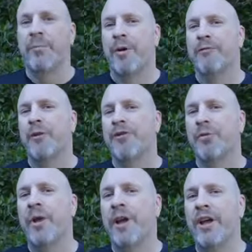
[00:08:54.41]
But for
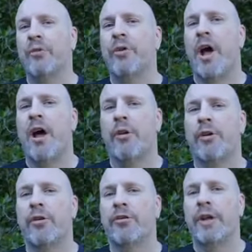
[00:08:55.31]

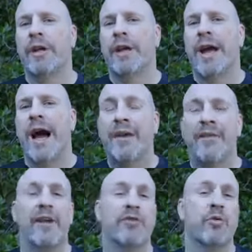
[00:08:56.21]
$300, I
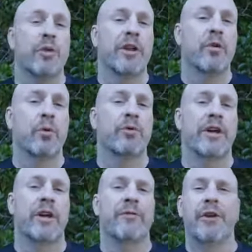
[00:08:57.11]
think it's a really cool
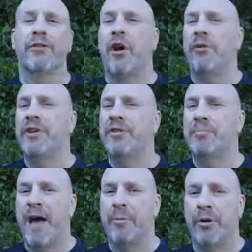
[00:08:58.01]
deal. There's all these
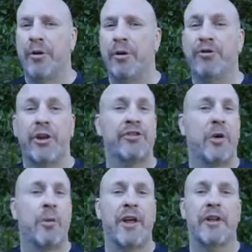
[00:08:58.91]
pebbles. There's
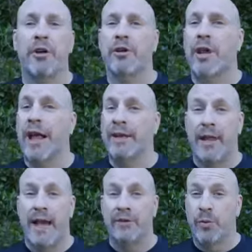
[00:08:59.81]
that one I looked like
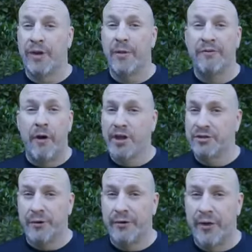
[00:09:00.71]
last week, the
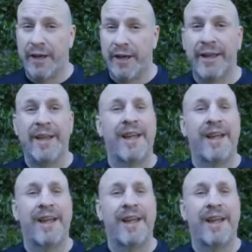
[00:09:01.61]
phosphor thing.